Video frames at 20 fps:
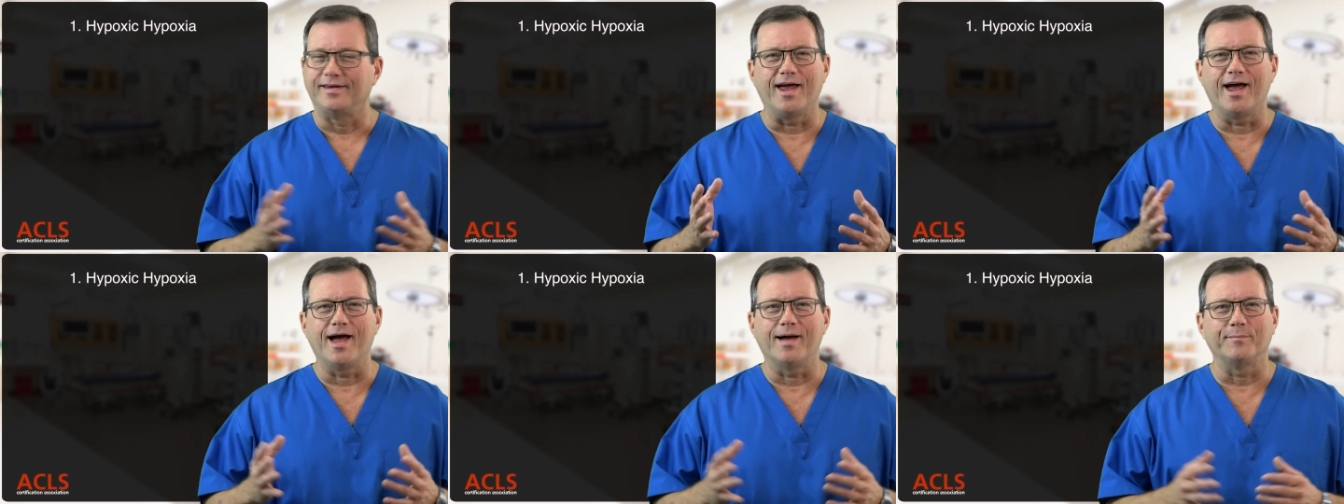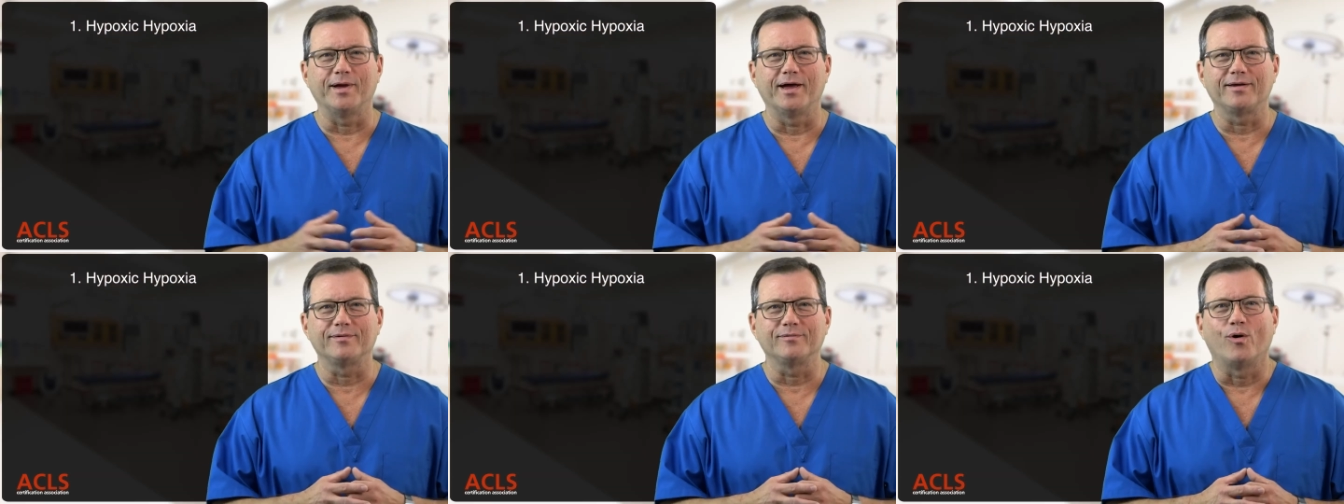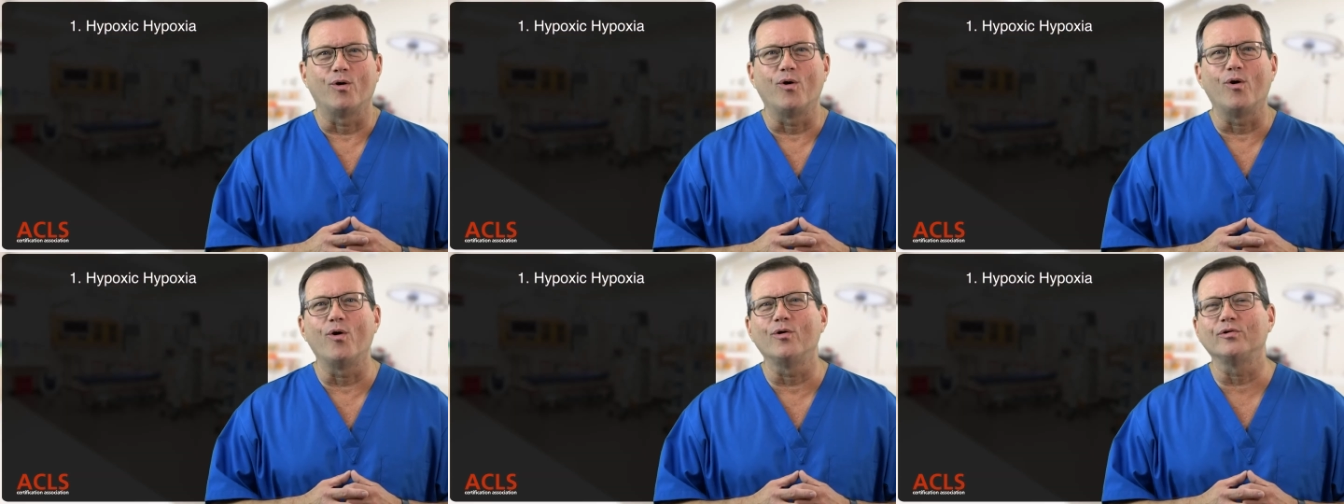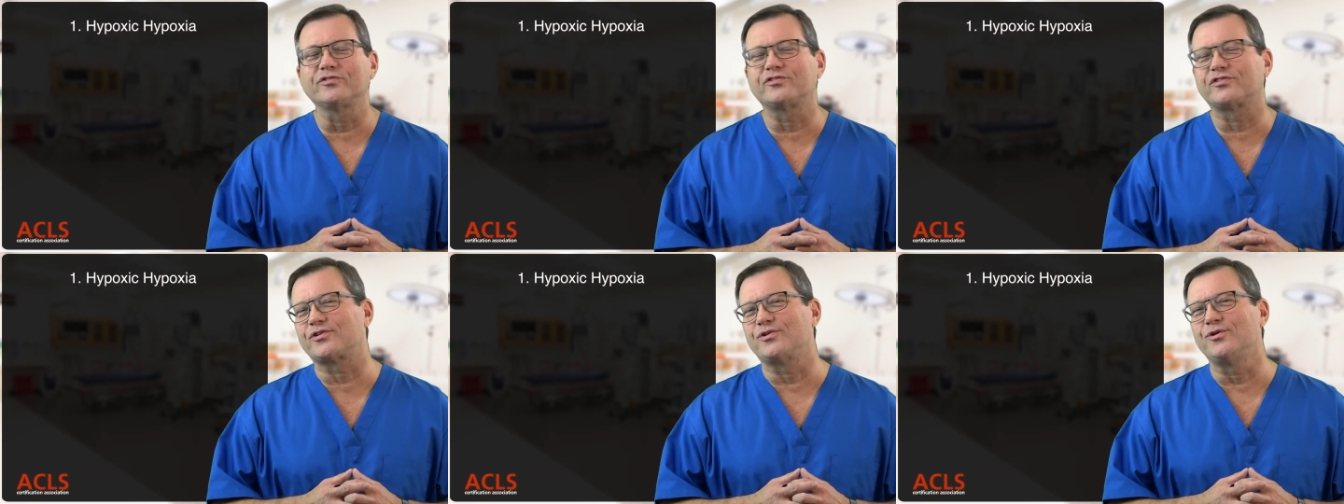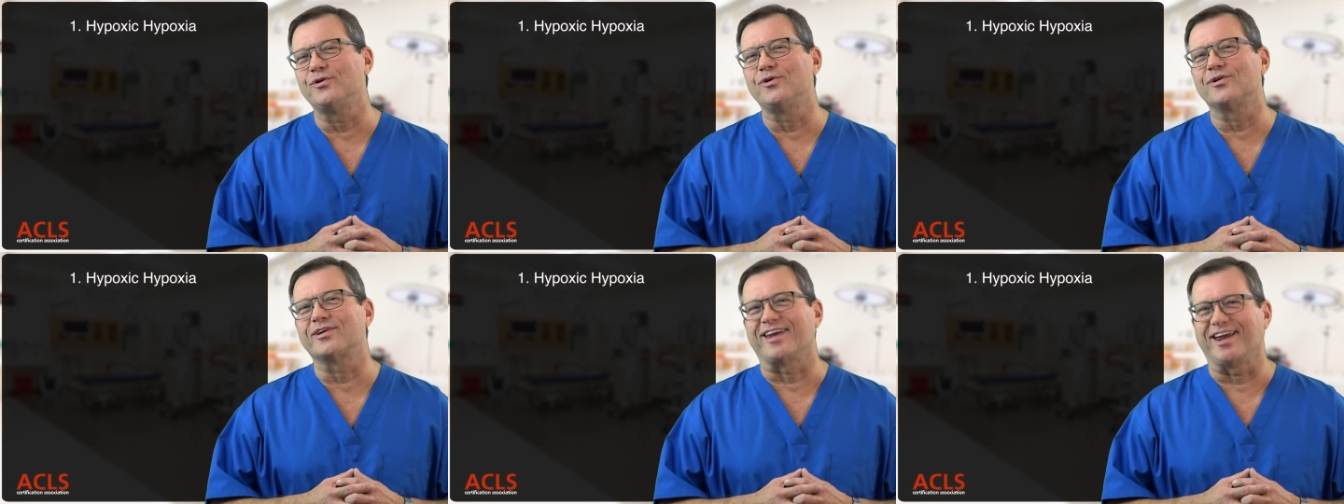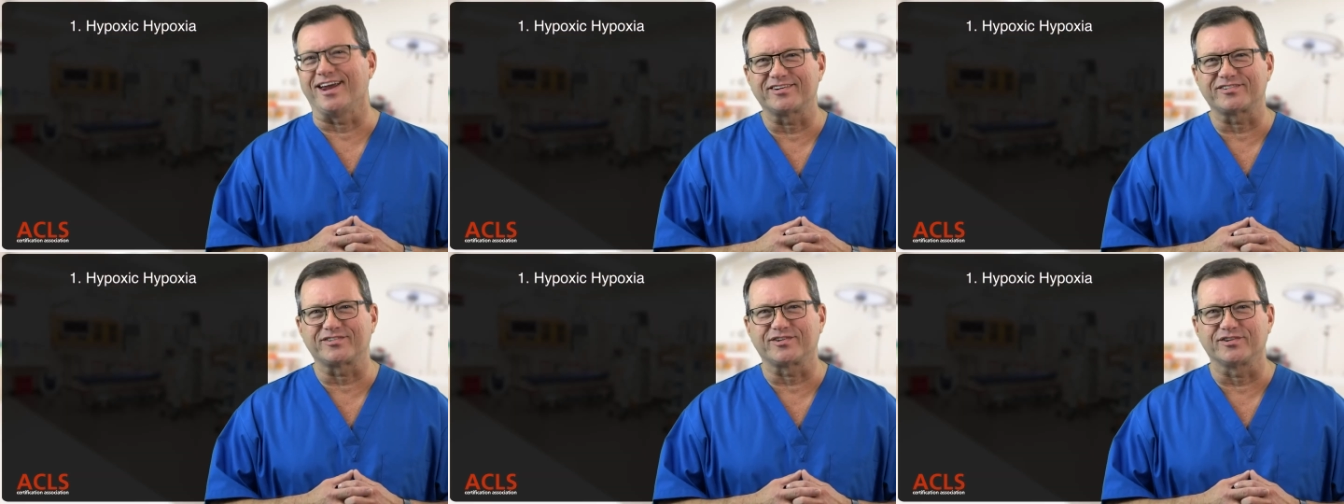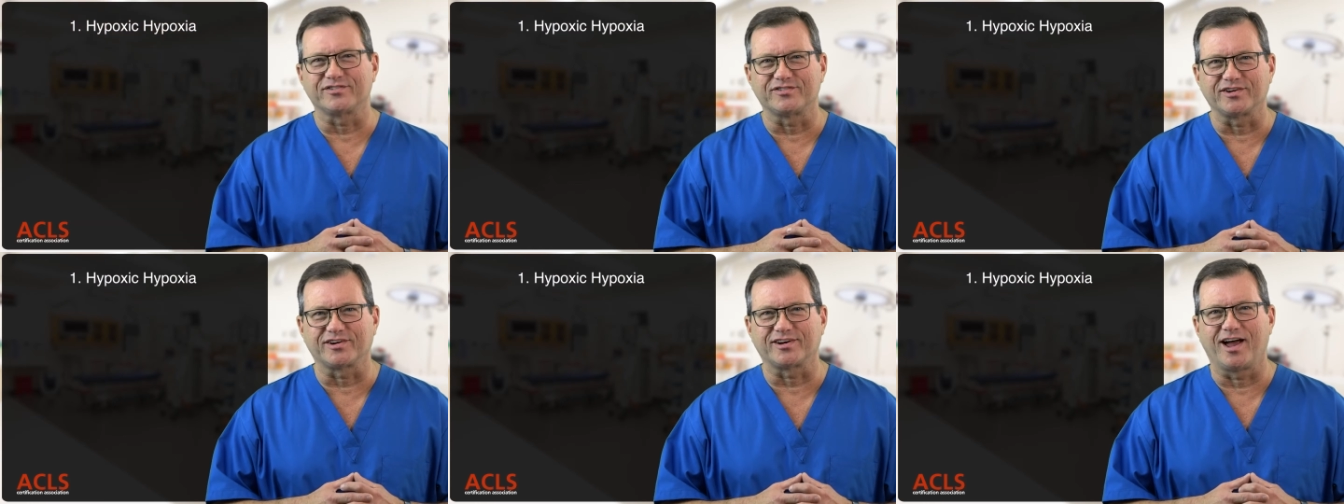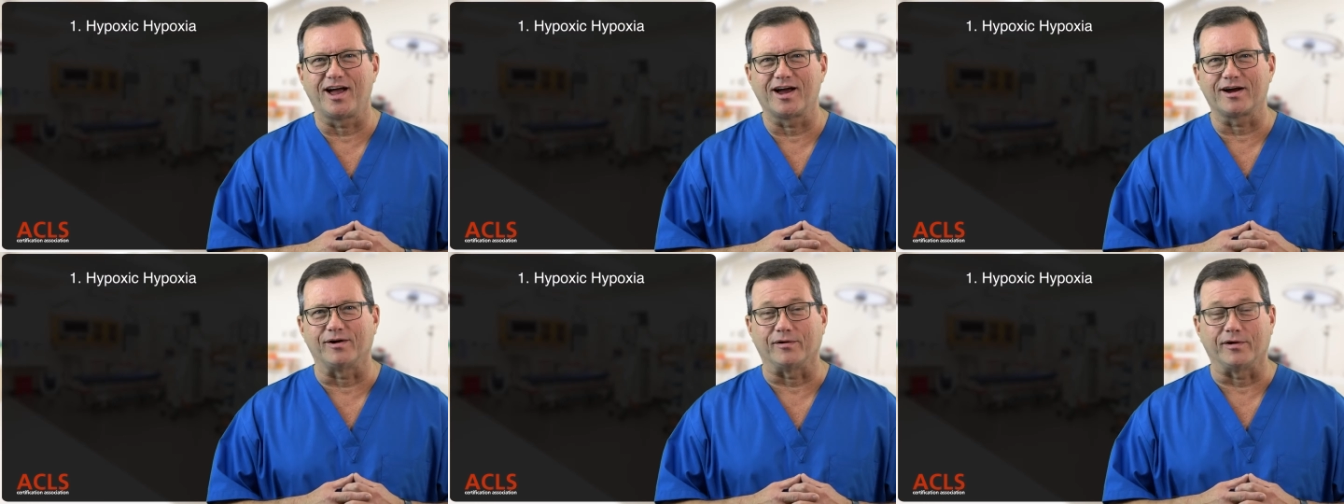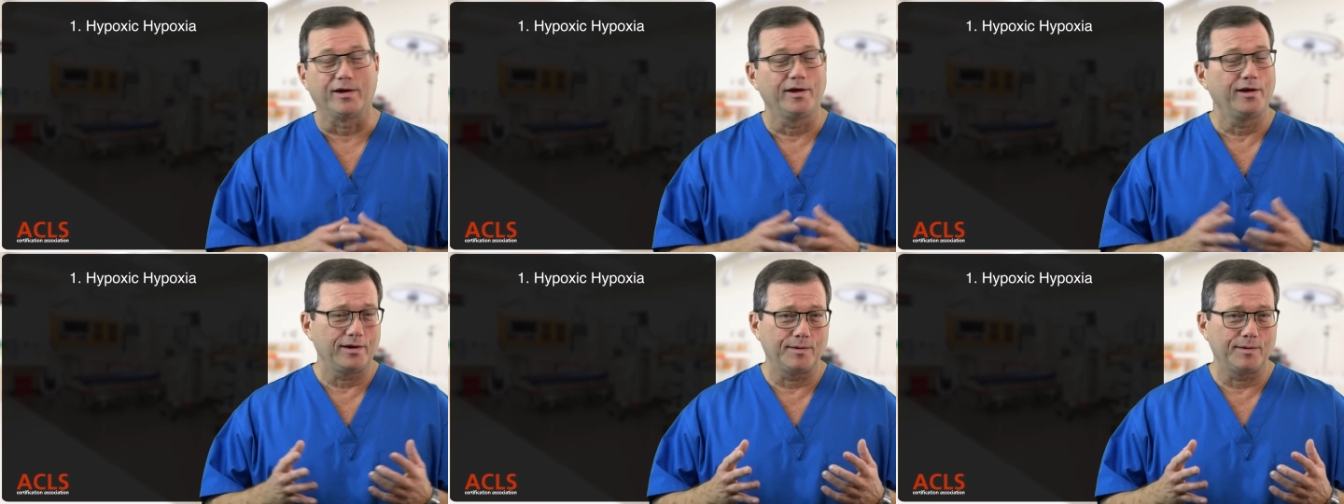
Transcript: Yeah, man, old school gangster Chicago.